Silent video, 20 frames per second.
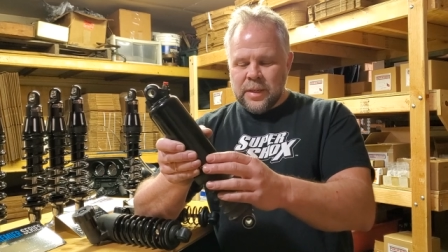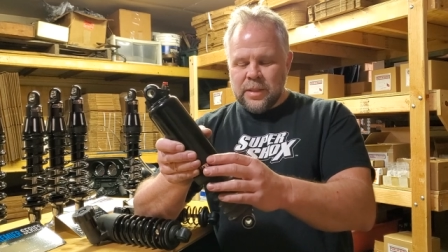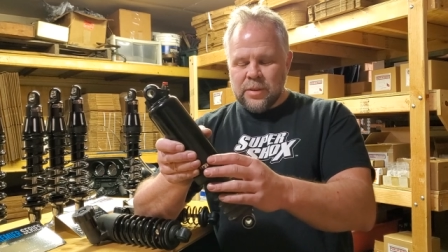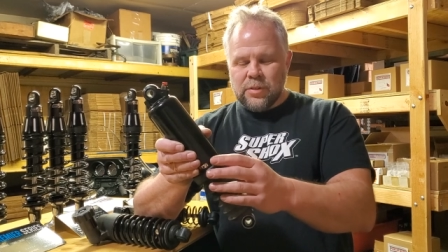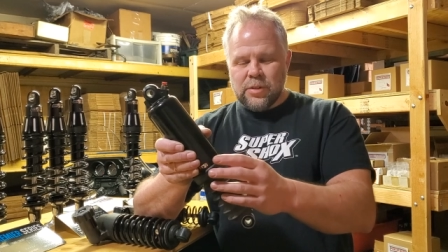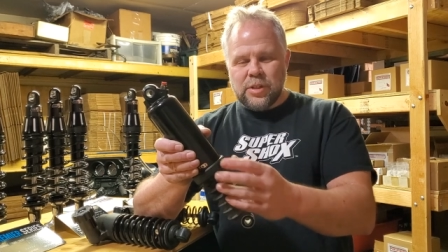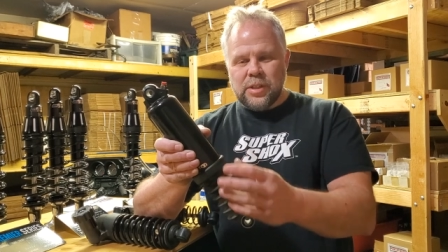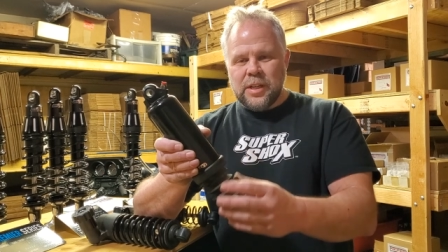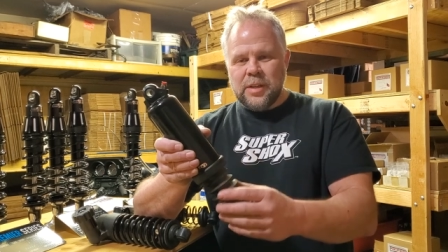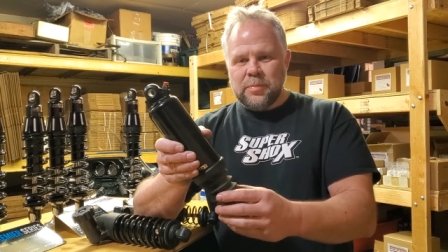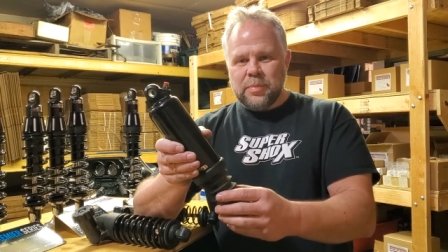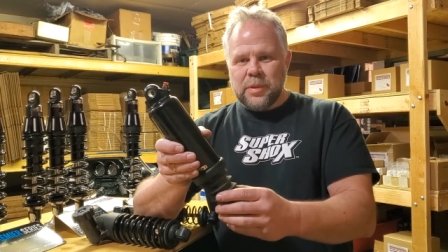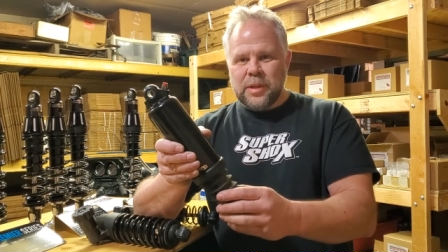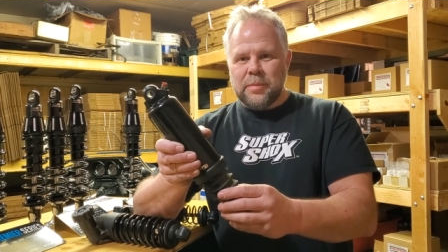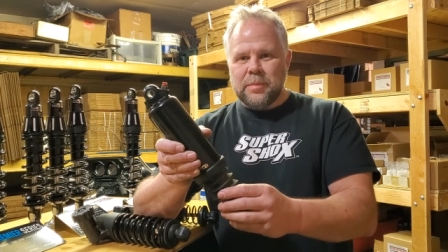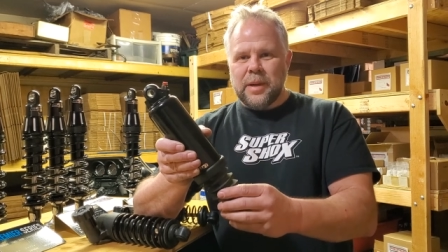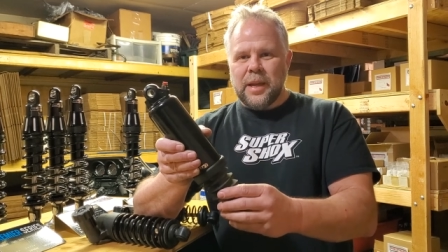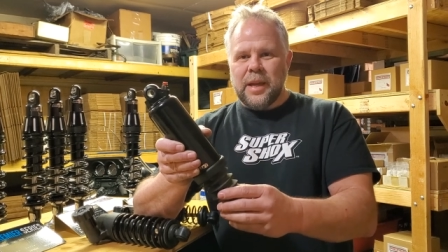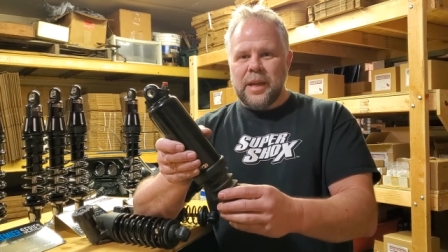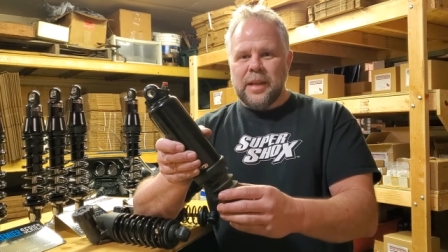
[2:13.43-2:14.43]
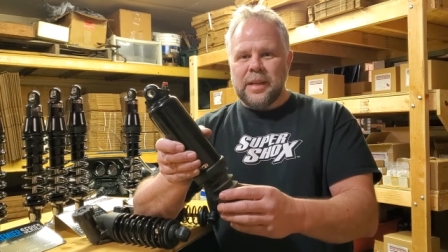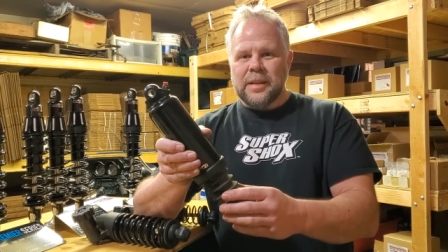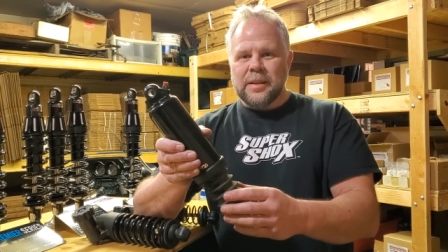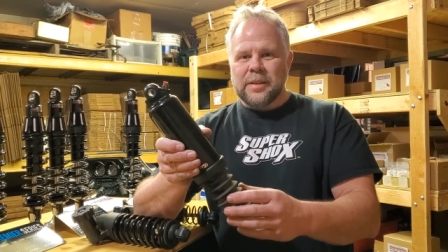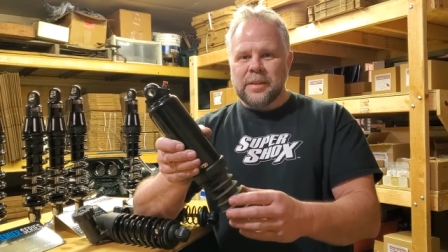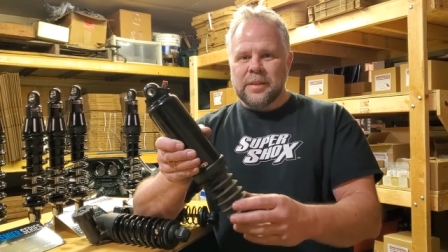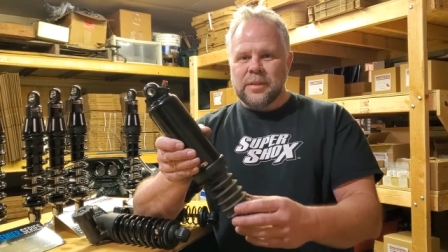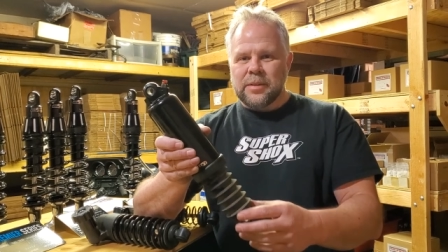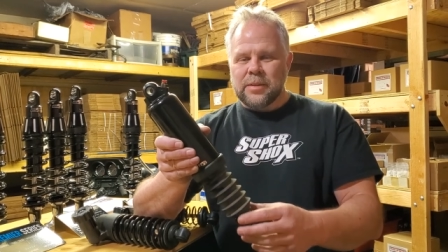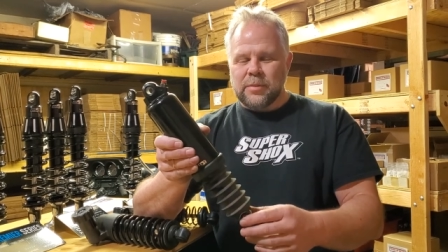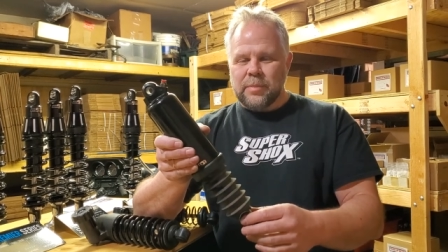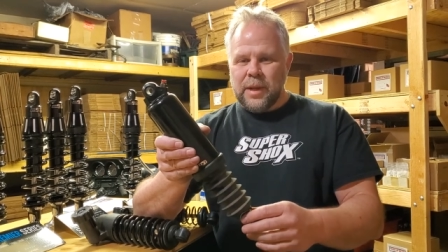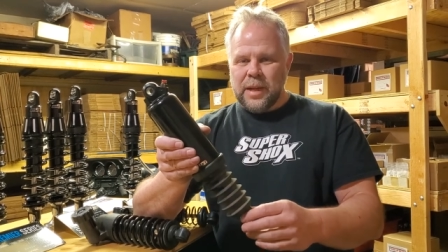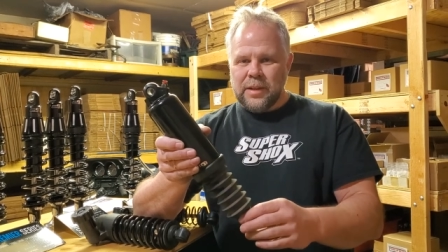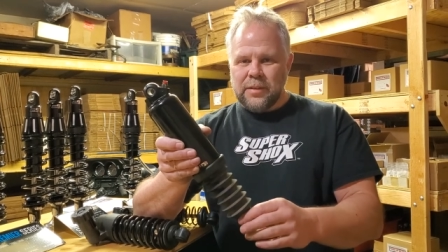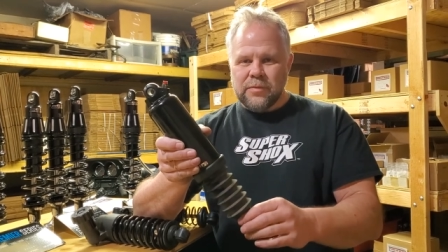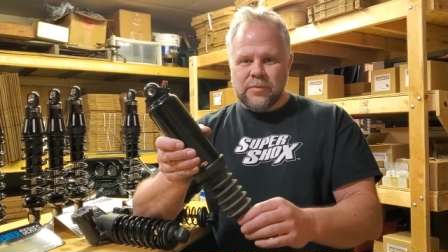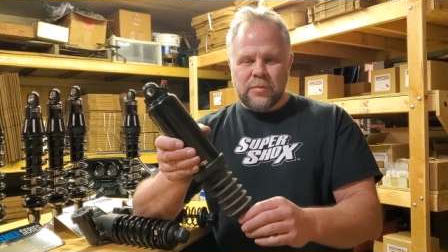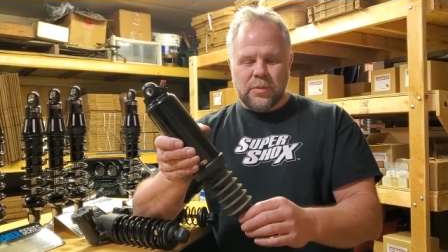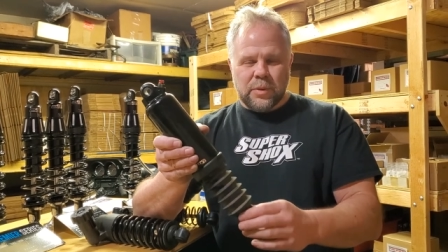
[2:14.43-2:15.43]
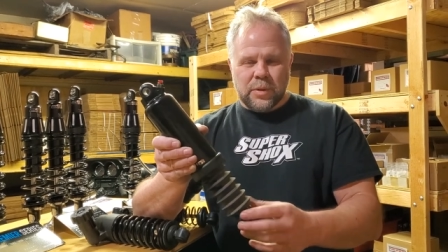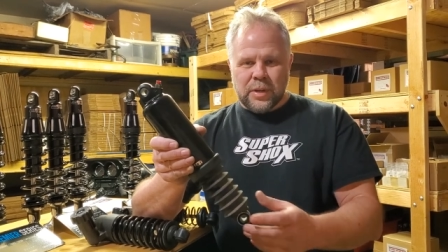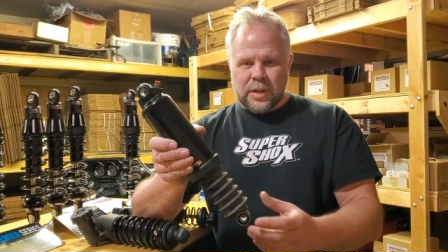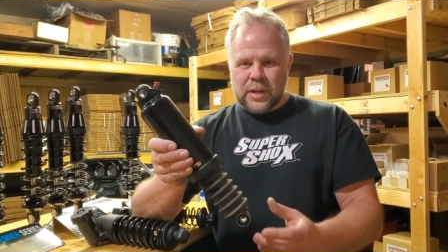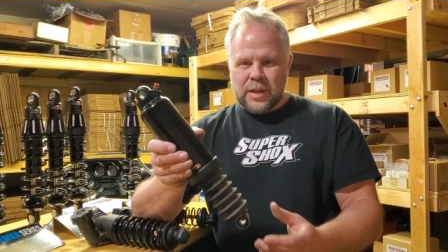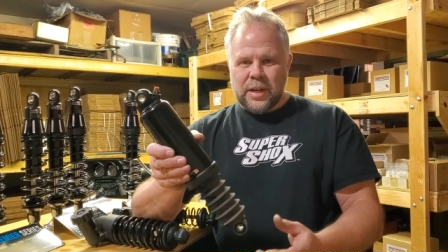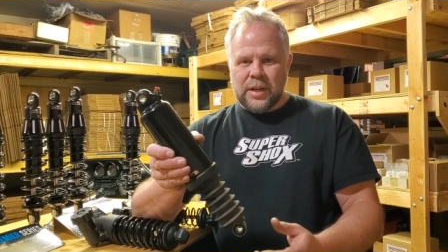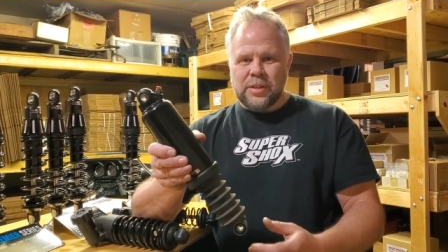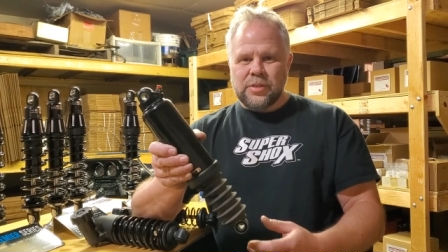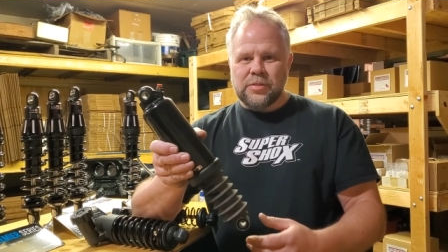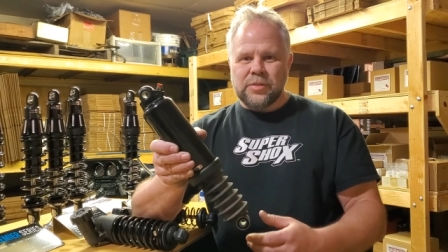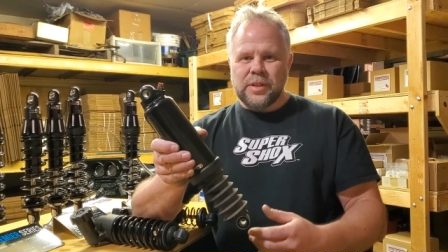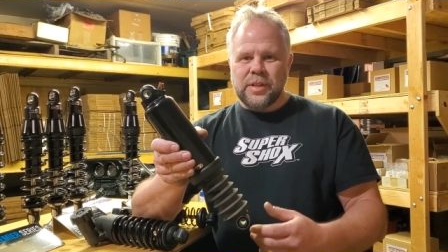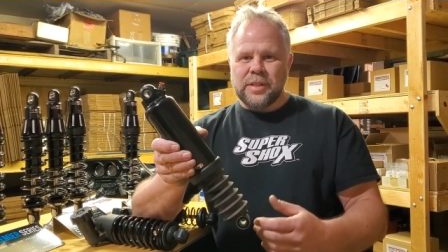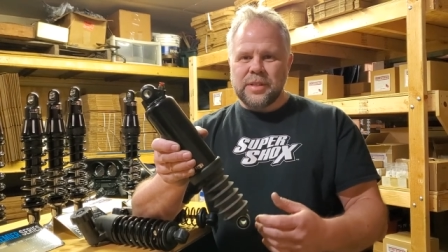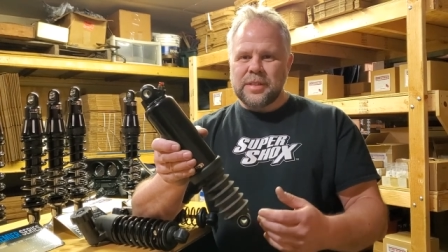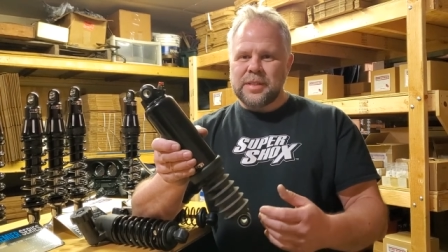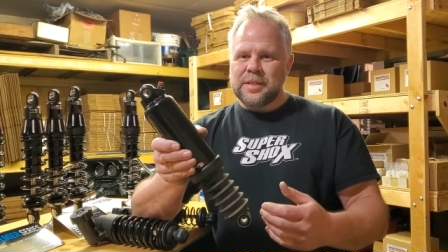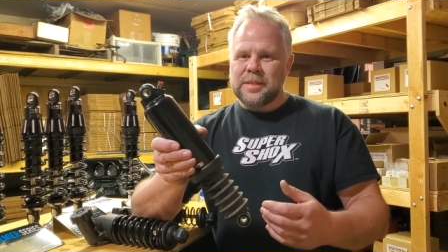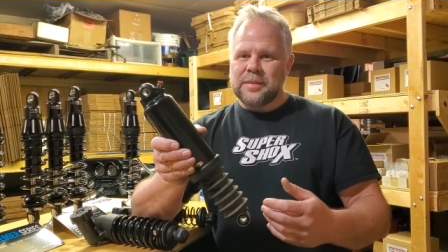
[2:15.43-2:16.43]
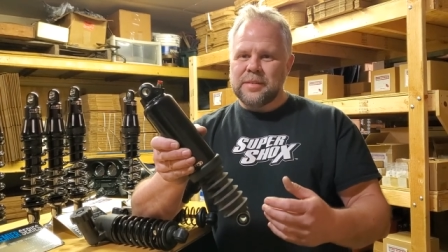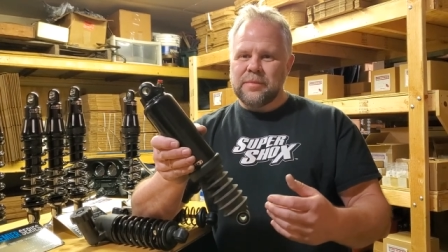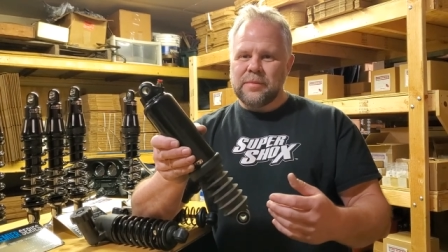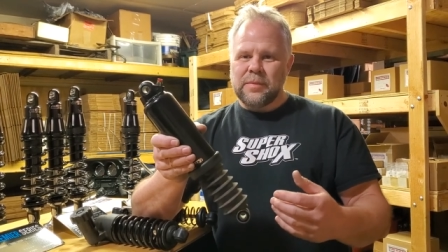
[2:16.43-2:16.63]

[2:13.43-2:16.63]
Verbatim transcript: they're cheaply made, they're made in foreign countries